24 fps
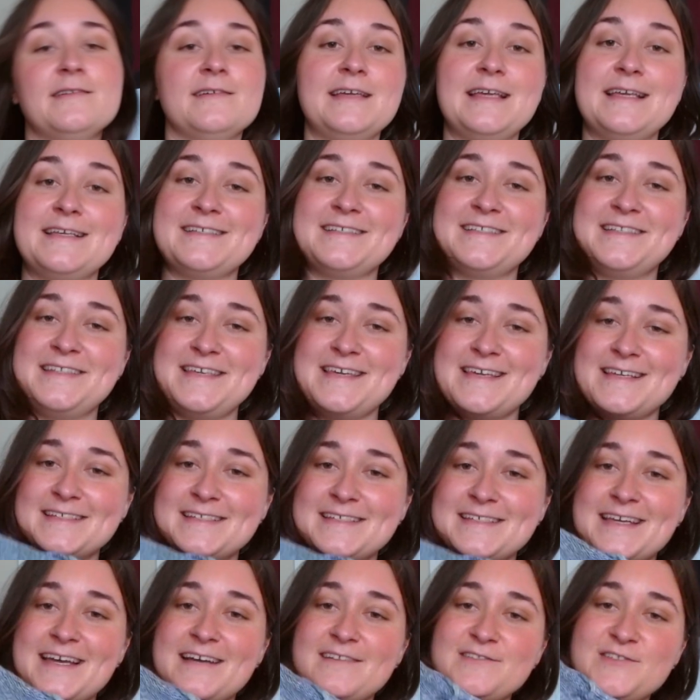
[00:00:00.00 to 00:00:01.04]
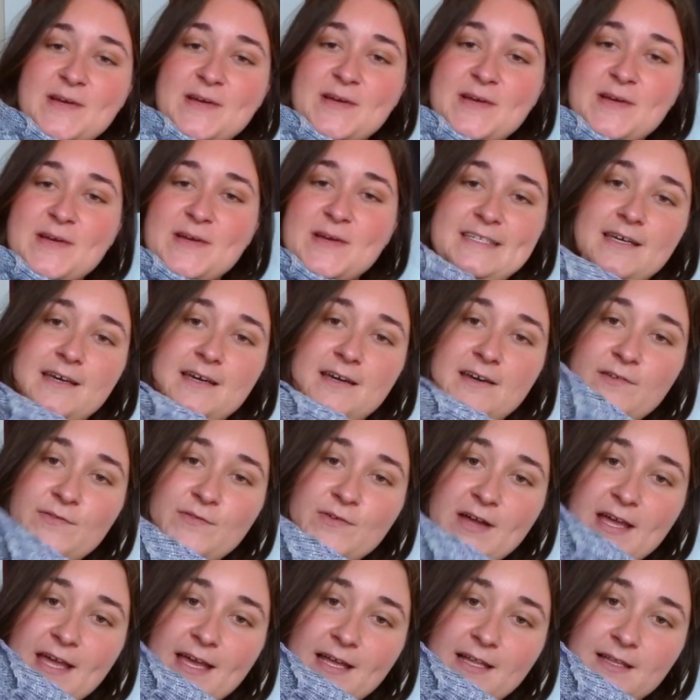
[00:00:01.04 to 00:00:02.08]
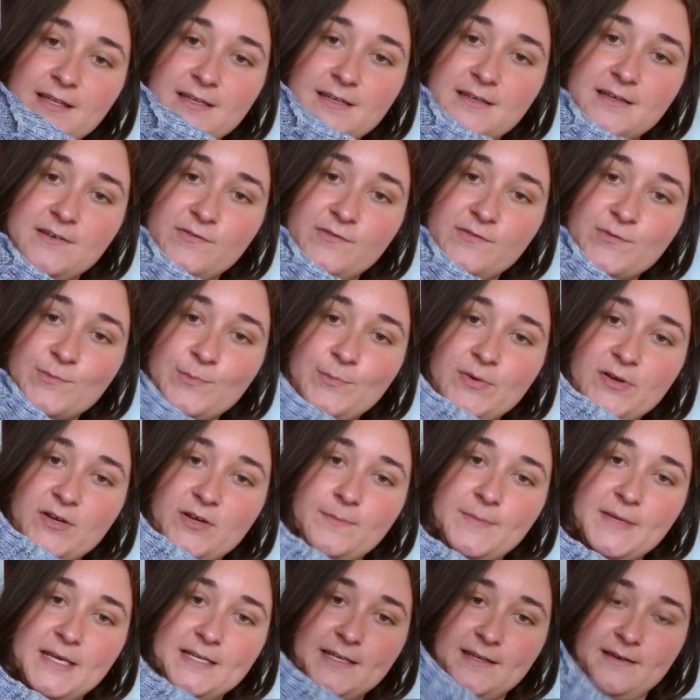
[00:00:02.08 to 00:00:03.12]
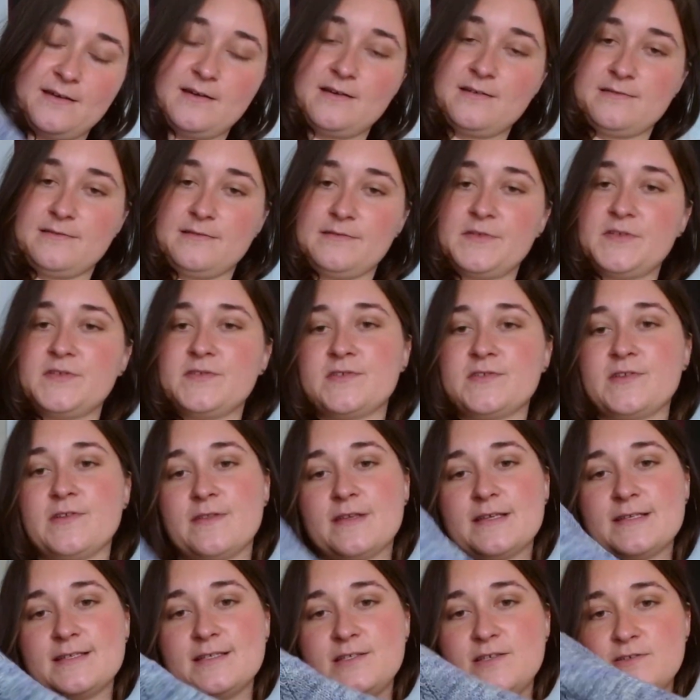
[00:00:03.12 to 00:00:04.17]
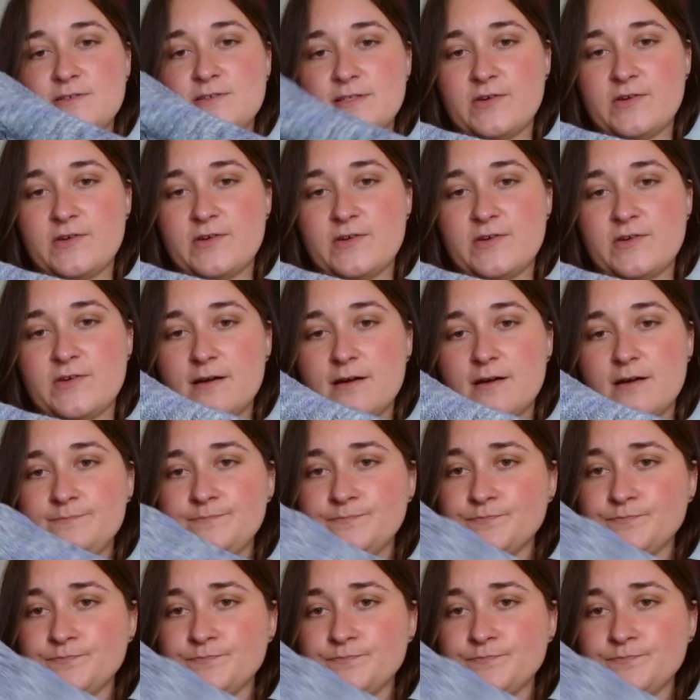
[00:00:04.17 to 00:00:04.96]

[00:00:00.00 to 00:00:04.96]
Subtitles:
is the Iskall Sweater for Helena from Purrmaid Yarns. So this is using her yarn.